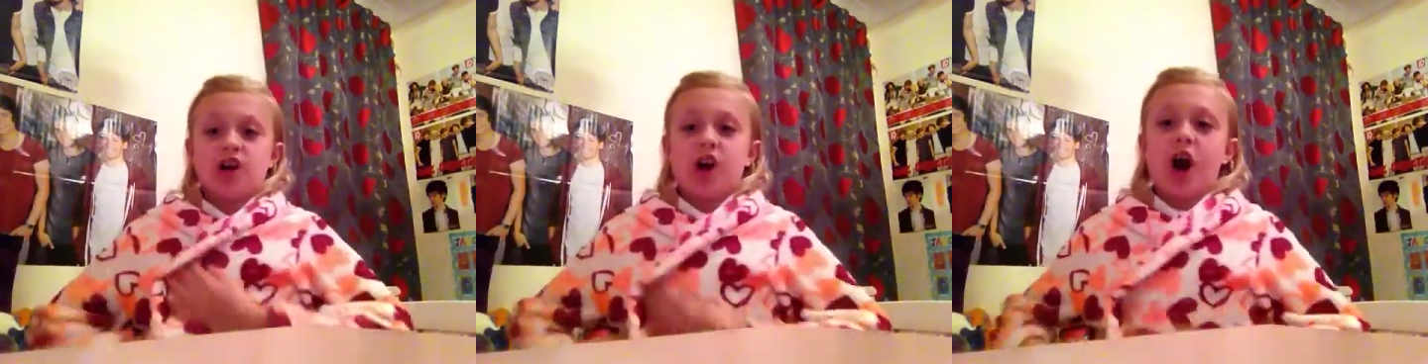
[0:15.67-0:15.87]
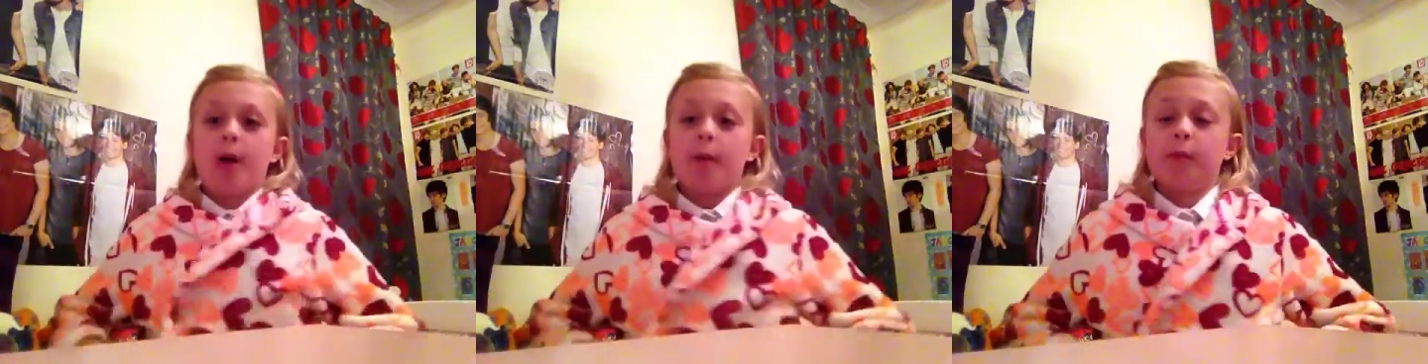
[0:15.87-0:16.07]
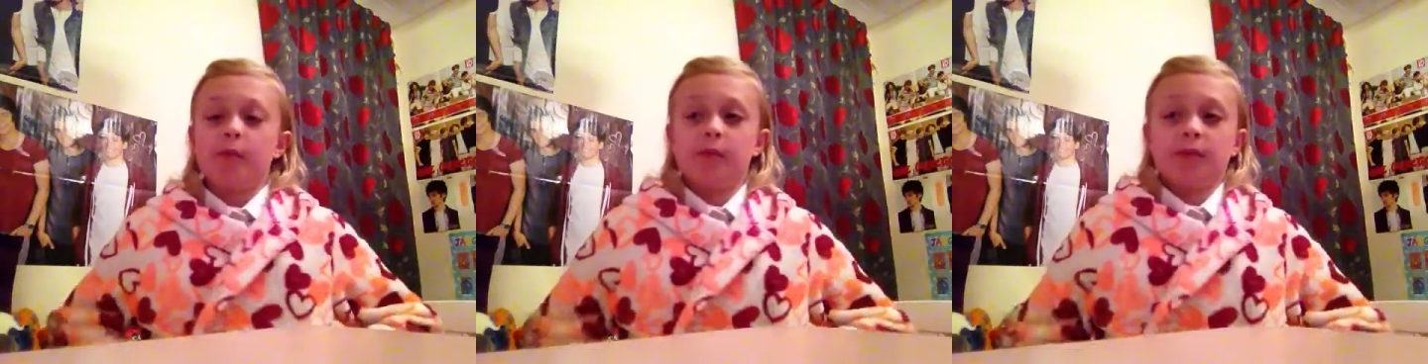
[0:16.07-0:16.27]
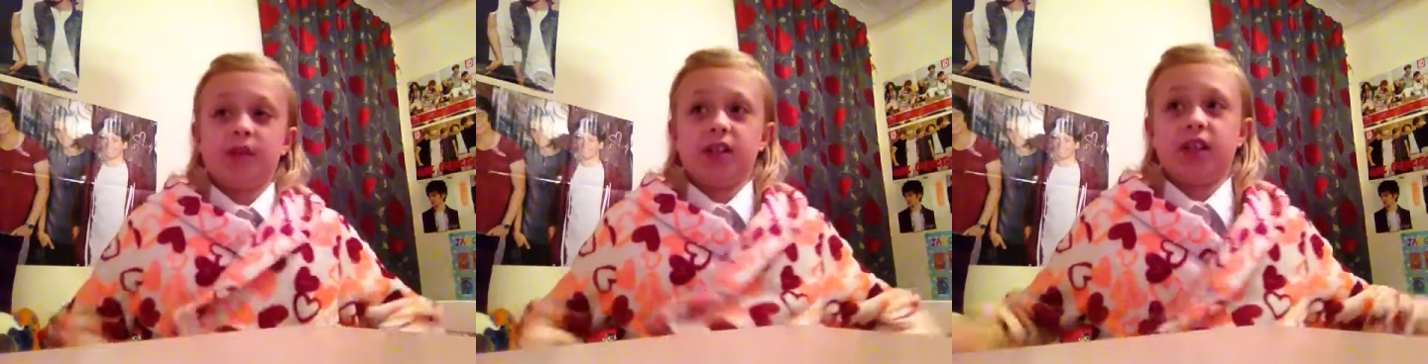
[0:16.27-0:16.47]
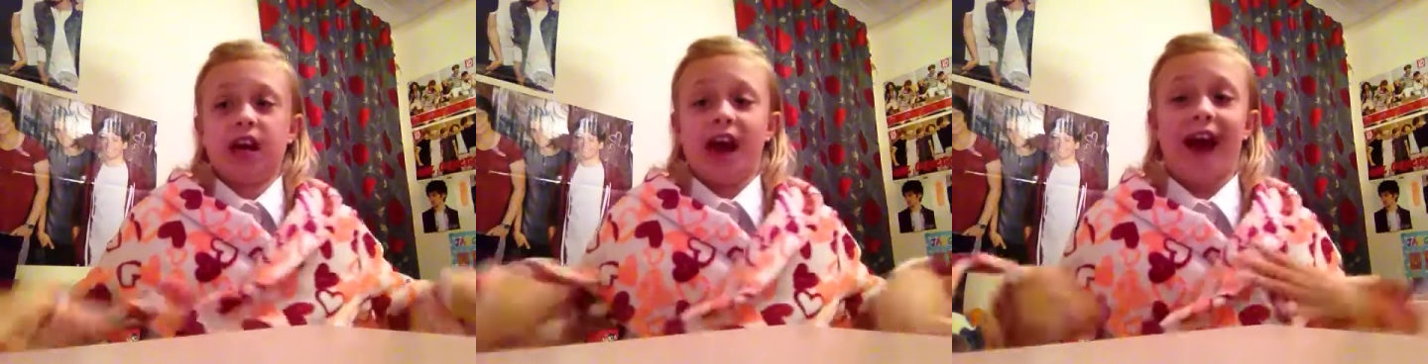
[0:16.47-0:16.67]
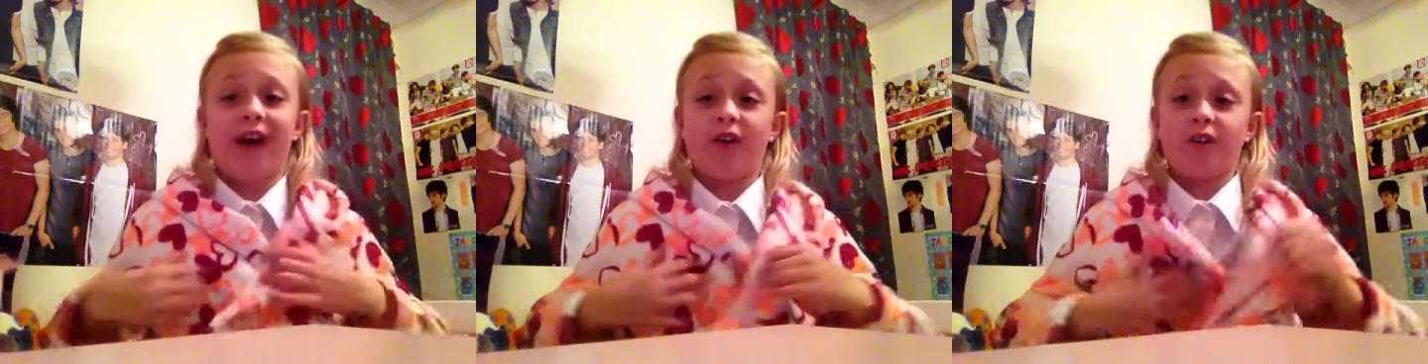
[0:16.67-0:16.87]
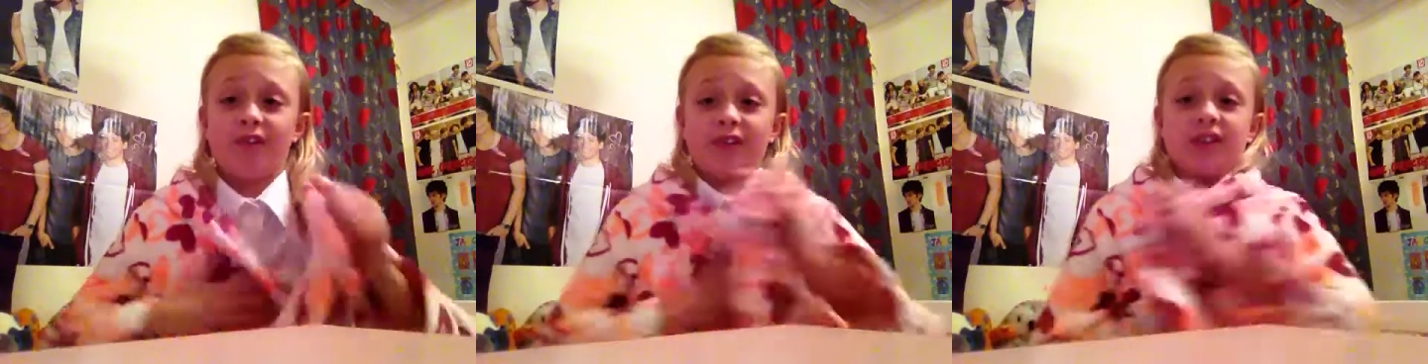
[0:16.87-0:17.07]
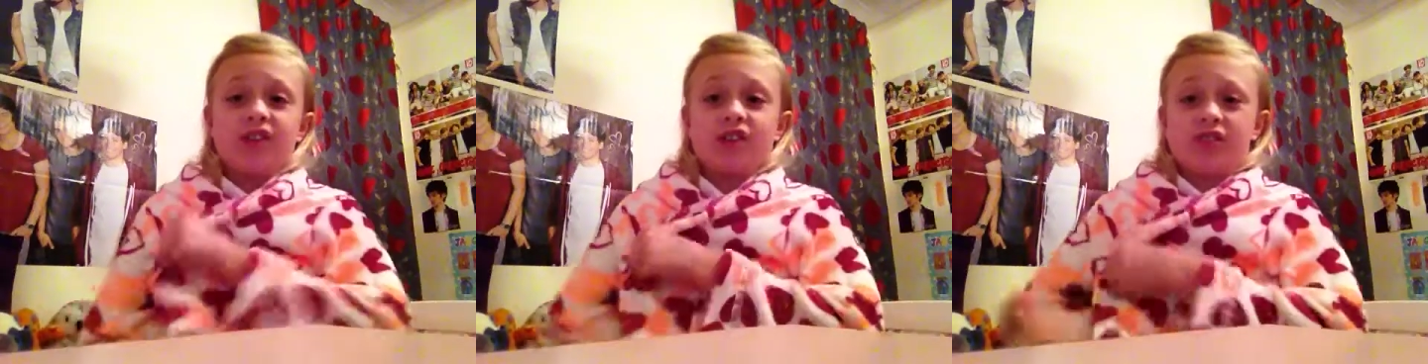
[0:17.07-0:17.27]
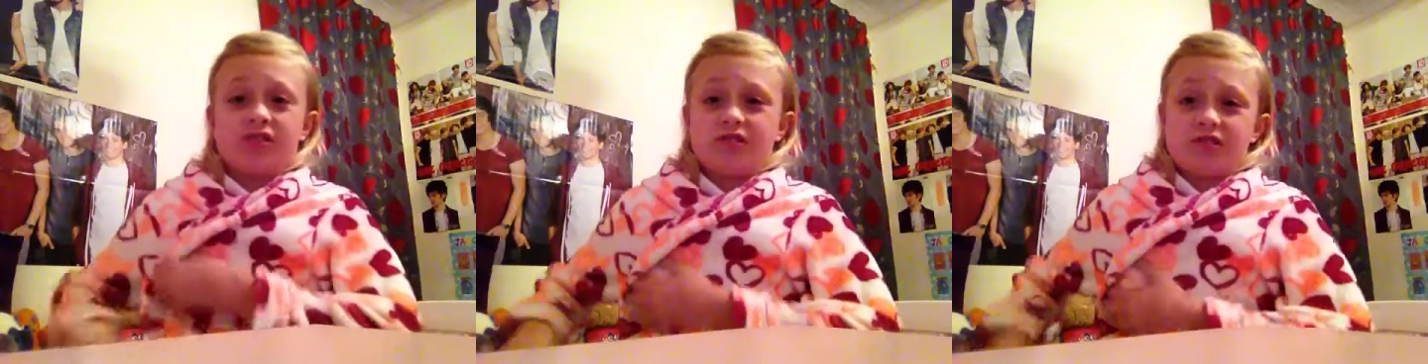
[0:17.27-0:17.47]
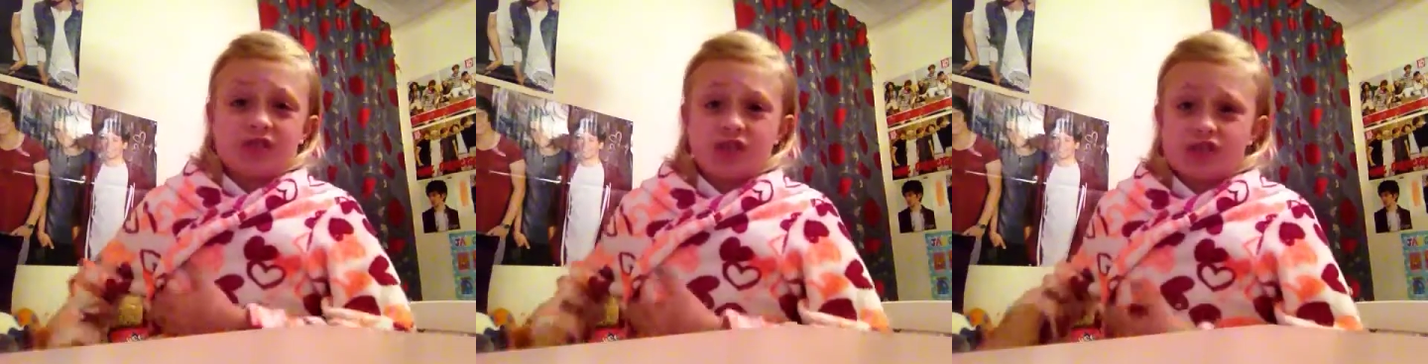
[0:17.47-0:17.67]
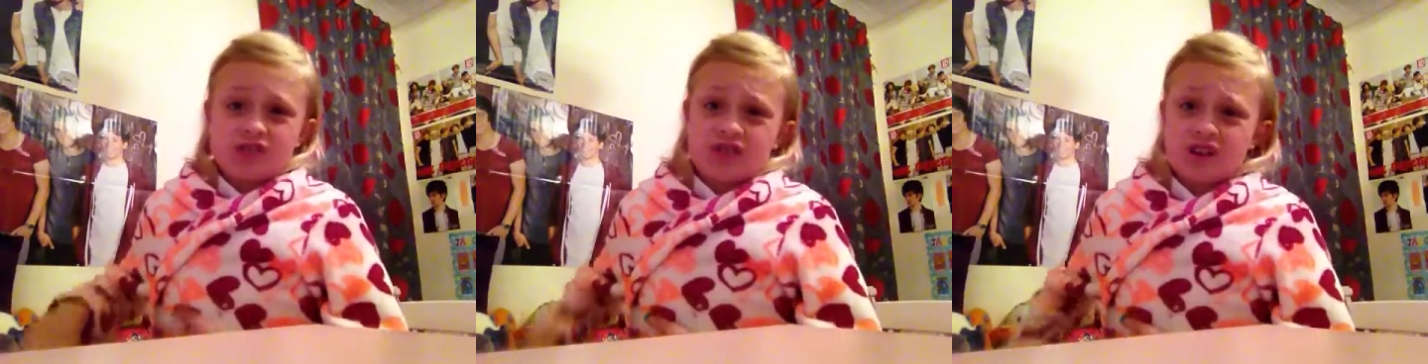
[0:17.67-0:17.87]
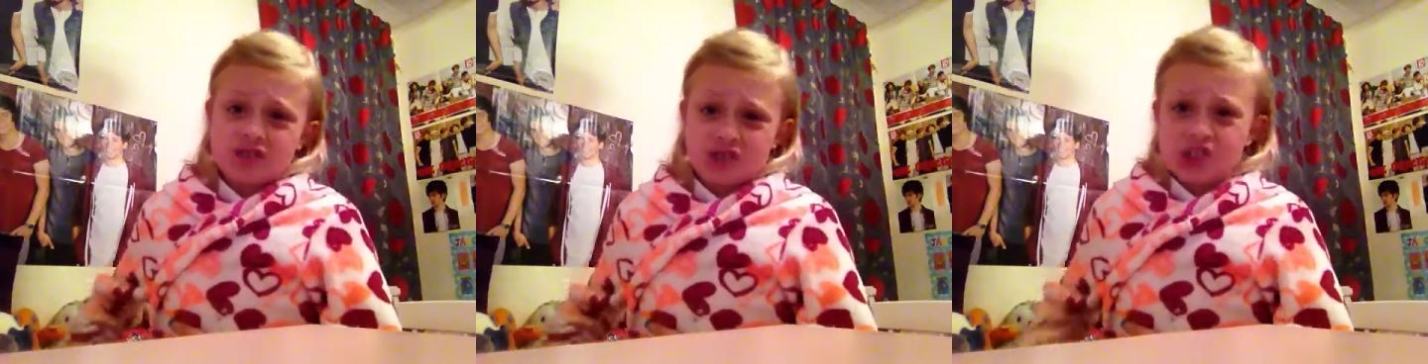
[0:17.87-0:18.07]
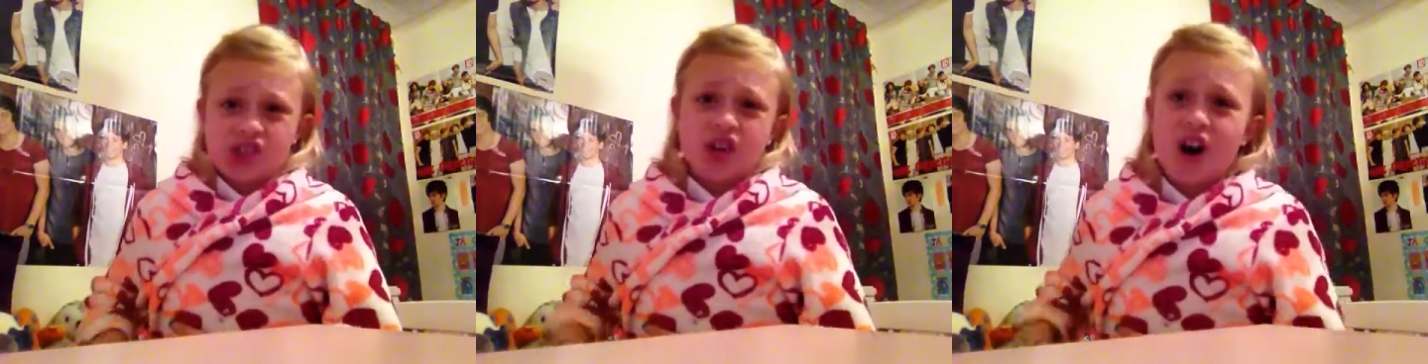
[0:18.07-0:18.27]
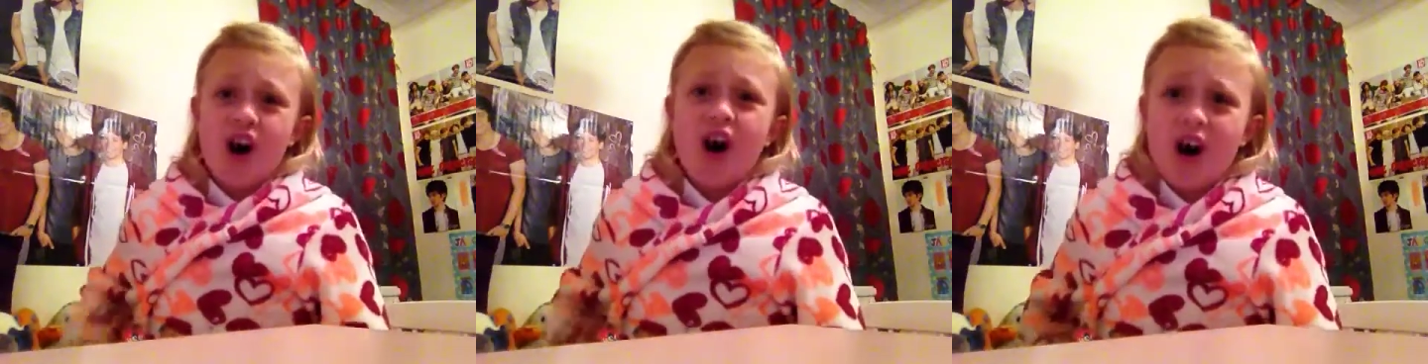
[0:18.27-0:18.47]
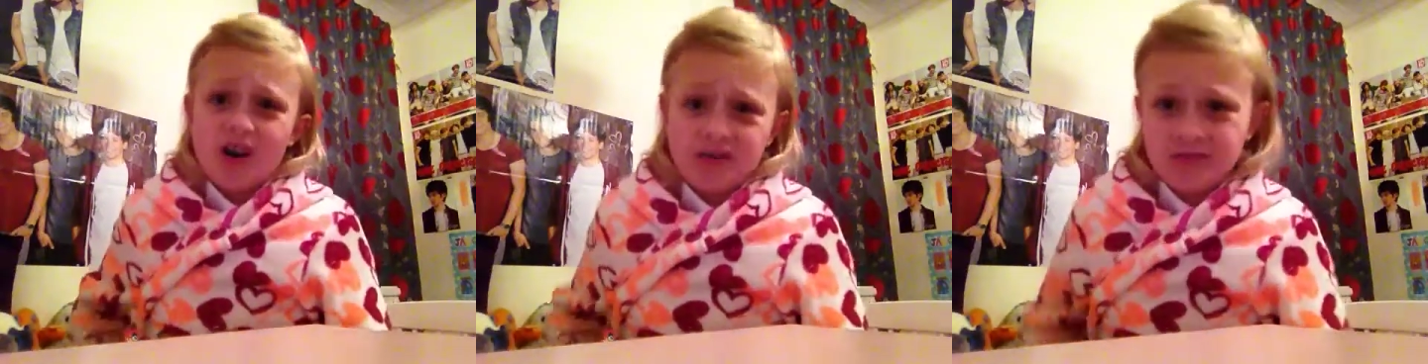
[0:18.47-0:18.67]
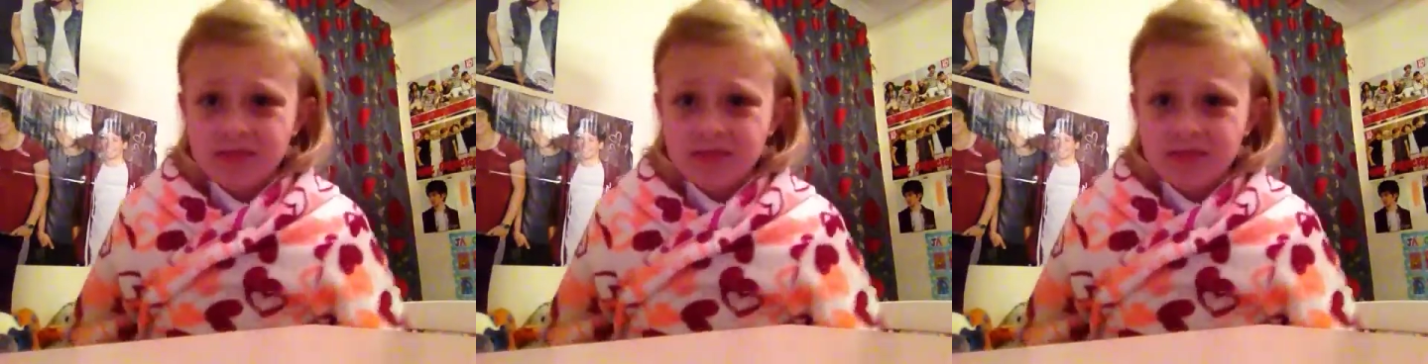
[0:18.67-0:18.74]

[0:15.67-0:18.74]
I can't be bothered to get out of it. I just can't.